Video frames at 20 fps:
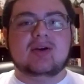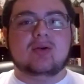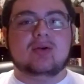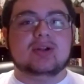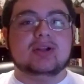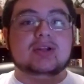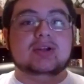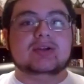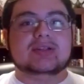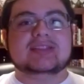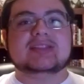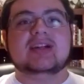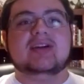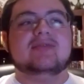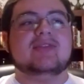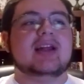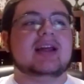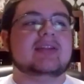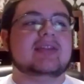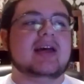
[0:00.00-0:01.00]
or,
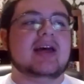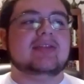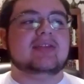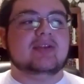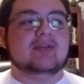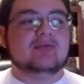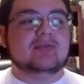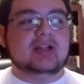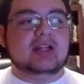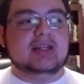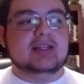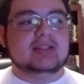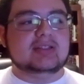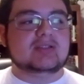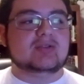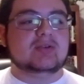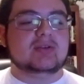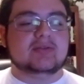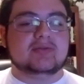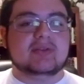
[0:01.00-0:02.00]
stuff like that, that really
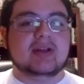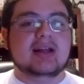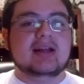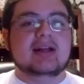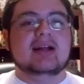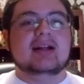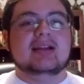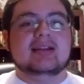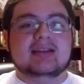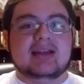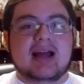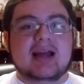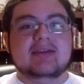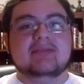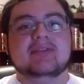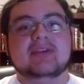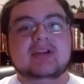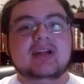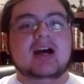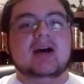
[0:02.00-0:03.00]
sort of
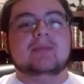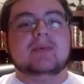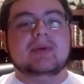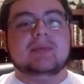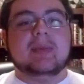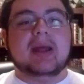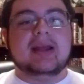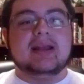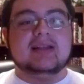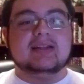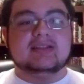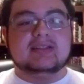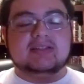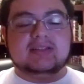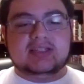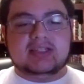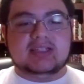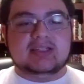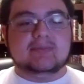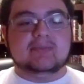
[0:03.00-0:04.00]
liven up and make it
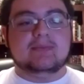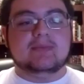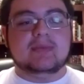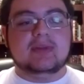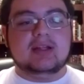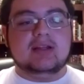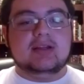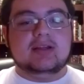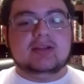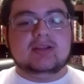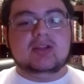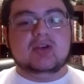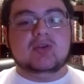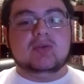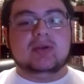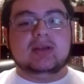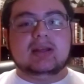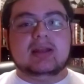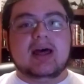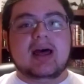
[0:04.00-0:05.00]
seem, a
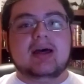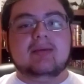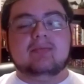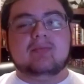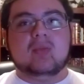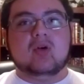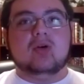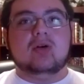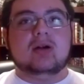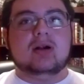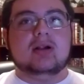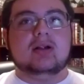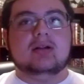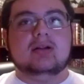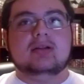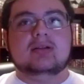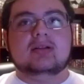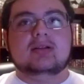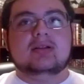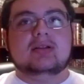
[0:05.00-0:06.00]
lot more
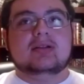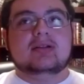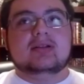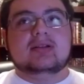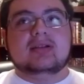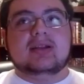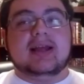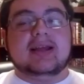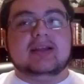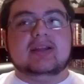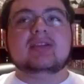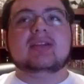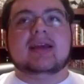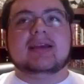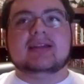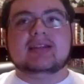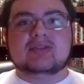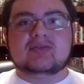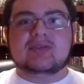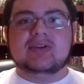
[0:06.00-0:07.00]
like
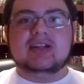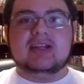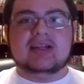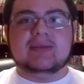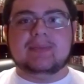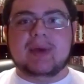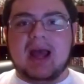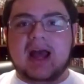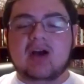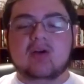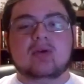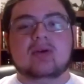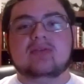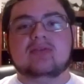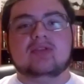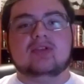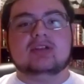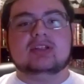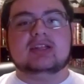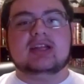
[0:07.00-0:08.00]
it's really
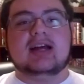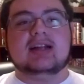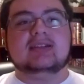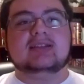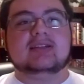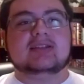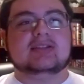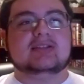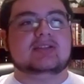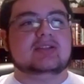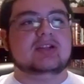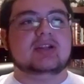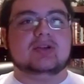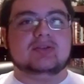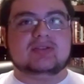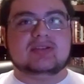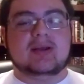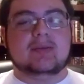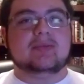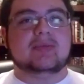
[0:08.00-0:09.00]
powerful, and not just,
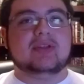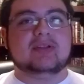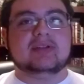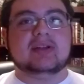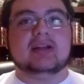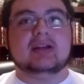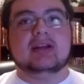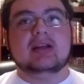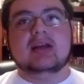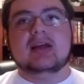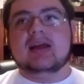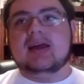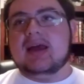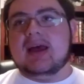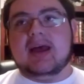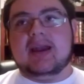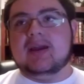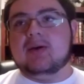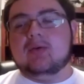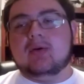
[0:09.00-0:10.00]
something that
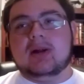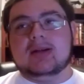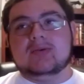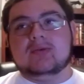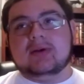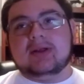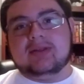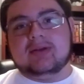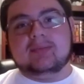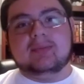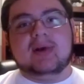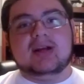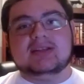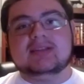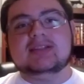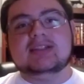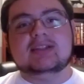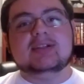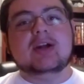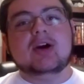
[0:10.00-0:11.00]
anyone with a
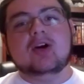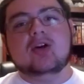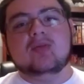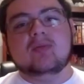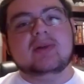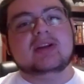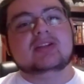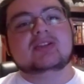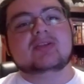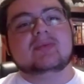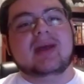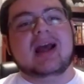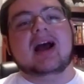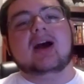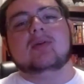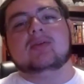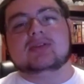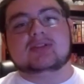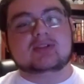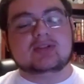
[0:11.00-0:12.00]
musty tome and some
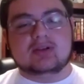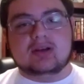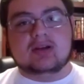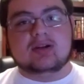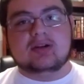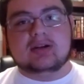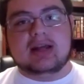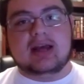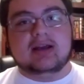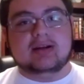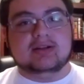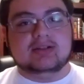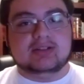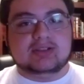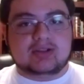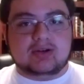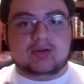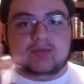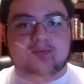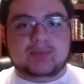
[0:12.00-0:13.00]
hours could learn how to
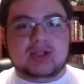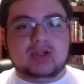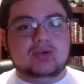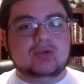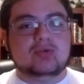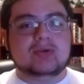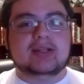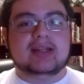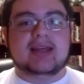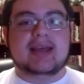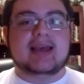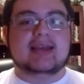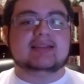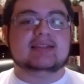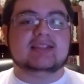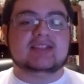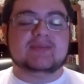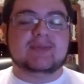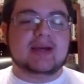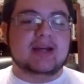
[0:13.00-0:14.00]
just go pew and
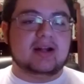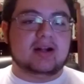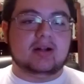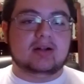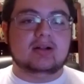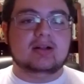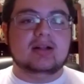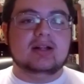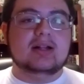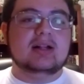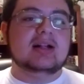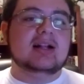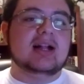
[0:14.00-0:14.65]
cast a spell.